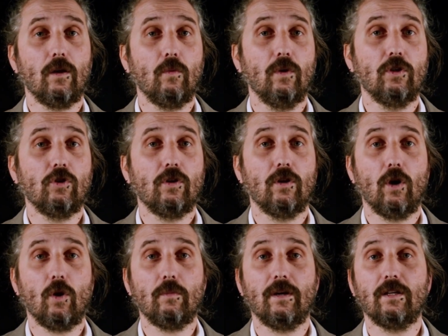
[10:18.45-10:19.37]
when
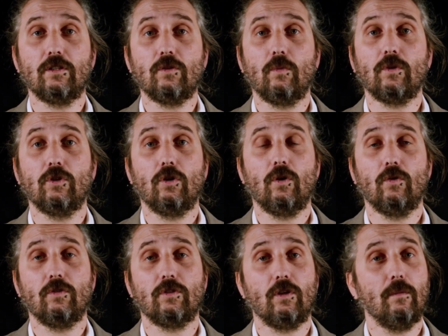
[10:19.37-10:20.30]
genomics was
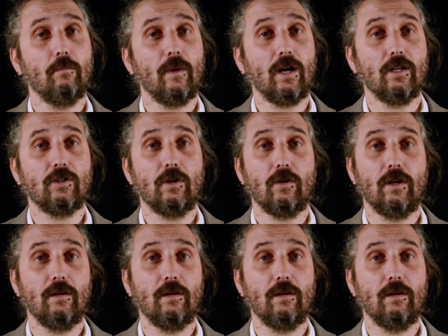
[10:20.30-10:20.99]
used to monitor